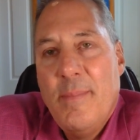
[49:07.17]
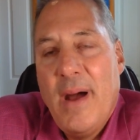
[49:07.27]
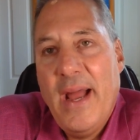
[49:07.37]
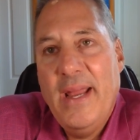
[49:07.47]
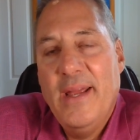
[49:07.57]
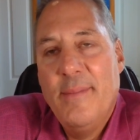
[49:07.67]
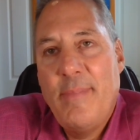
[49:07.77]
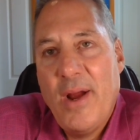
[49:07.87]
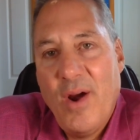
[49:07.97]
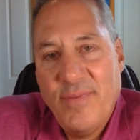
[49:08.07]
by
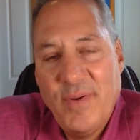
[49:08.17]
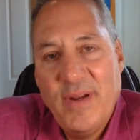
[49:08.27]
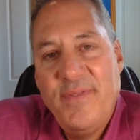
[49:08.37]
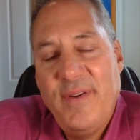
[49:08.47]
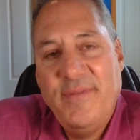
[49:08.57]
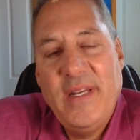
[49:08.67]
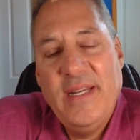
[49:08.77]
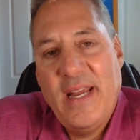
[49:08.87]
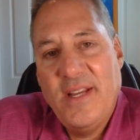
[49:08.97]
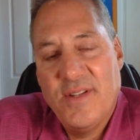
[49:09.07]
offering 15
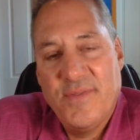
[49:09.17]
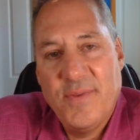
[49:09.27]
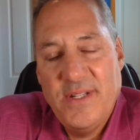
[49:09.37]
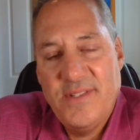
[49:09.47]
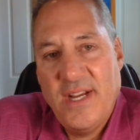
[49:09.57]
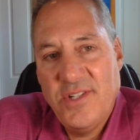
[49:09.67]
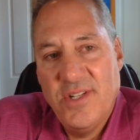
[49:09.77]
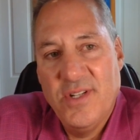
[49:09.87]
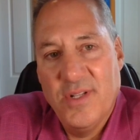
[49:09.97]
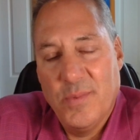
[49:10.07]
days of free
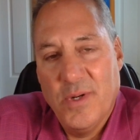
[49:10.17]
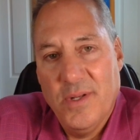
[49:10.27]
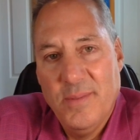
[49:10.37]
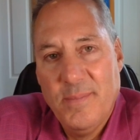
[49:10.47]
session to the world.